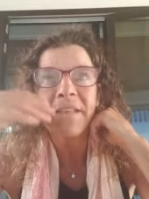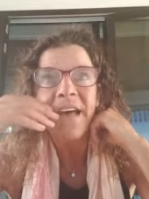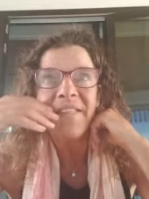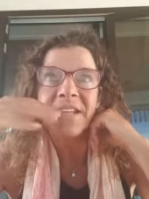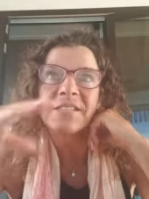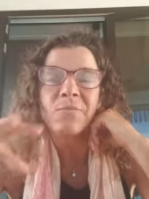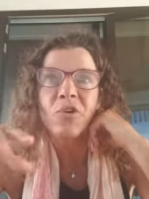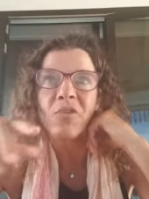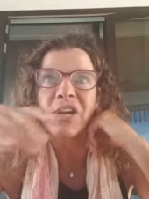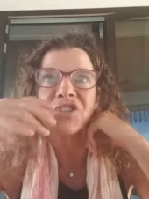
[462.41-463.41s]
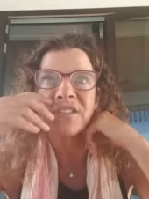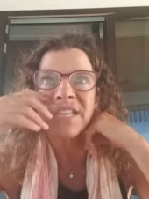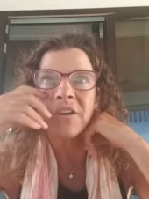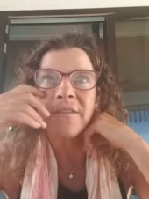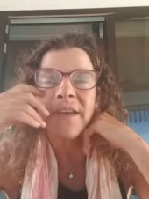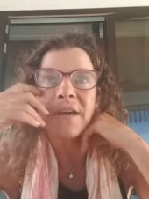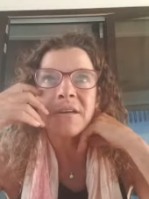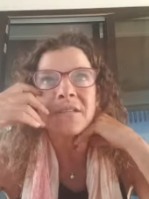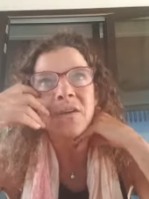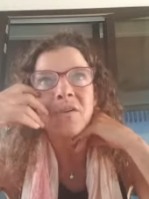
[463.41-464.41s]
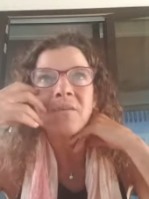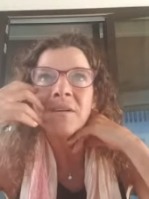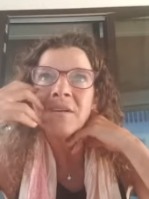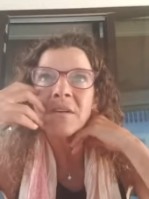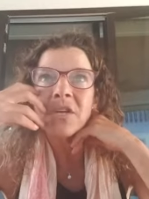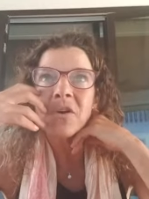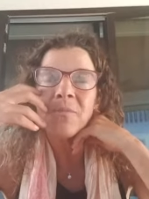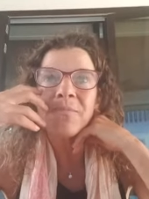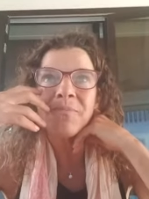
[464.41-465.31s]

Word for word: and then some corrections here and there. So, you know,